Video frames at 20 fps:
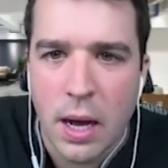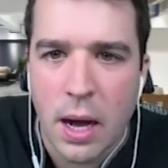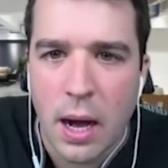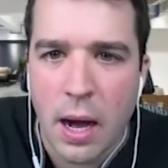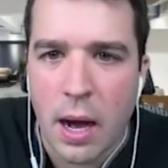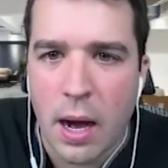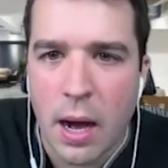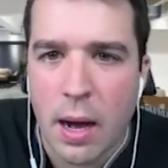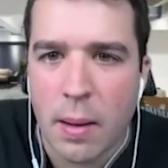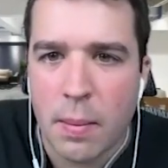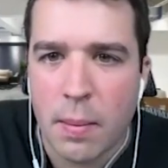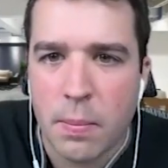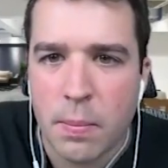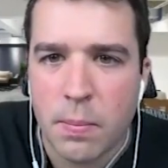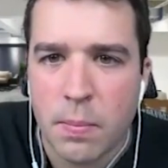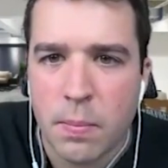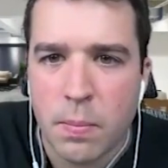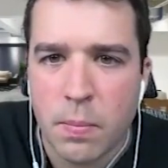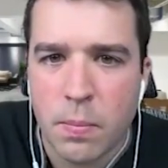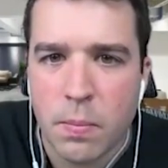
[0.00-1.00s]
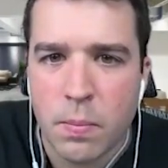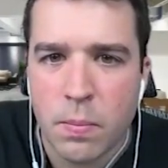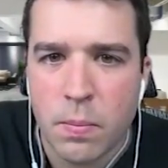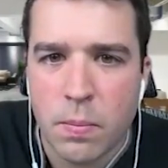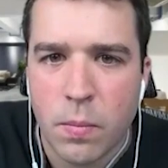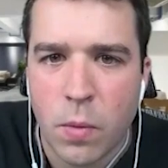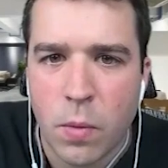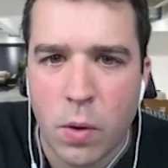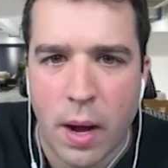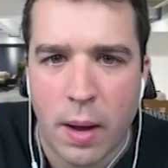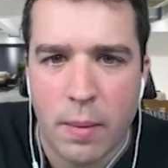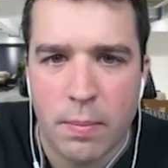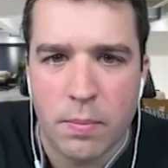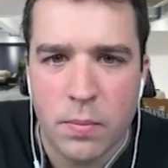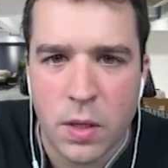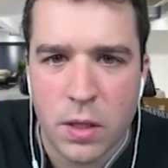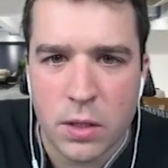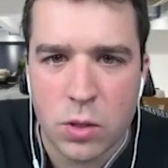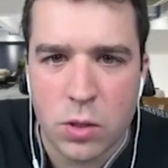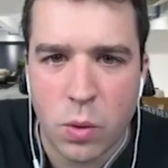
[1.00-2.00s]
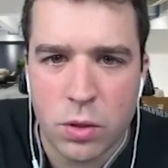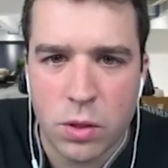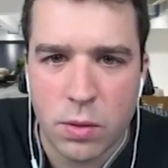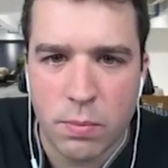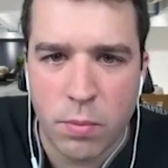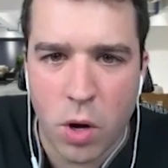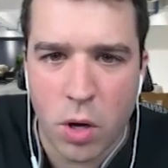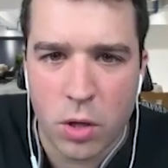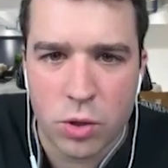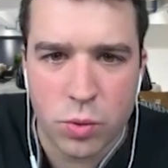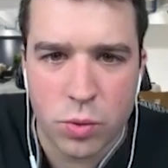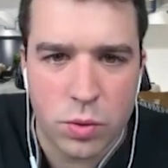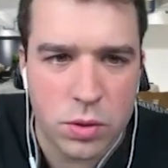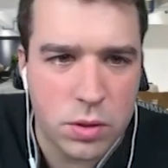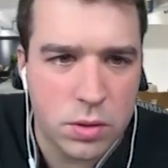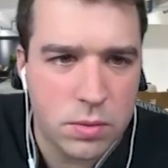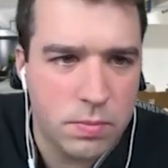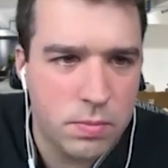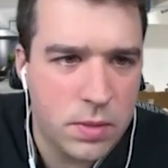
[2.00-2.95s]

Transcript: Um, okay, let's go into modules.